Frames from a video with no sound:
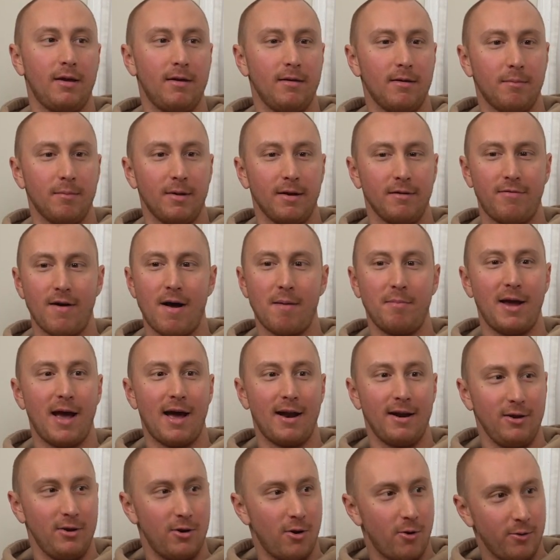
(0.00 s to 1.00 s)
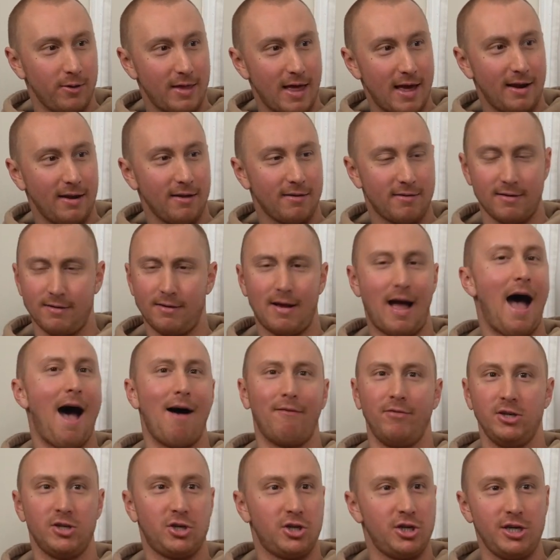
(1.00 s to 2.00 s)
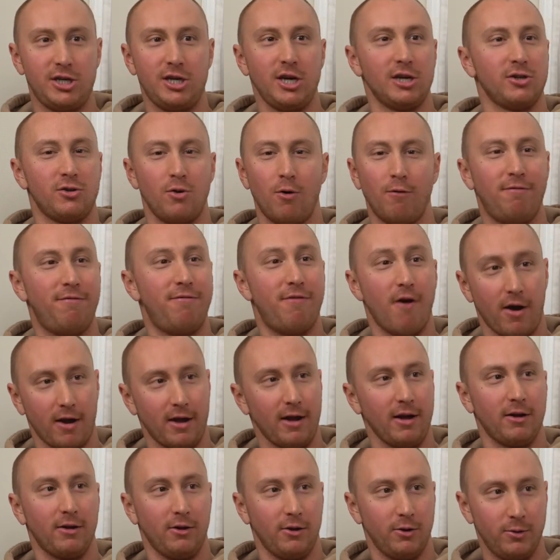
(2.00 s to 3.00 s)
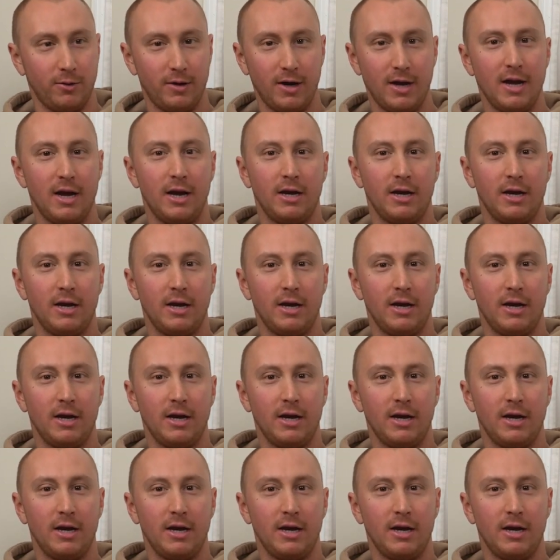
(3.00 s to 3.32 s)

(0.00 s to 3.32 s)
I'm like, Fabiana, you know who that is? Obviously, she has no fucking clue.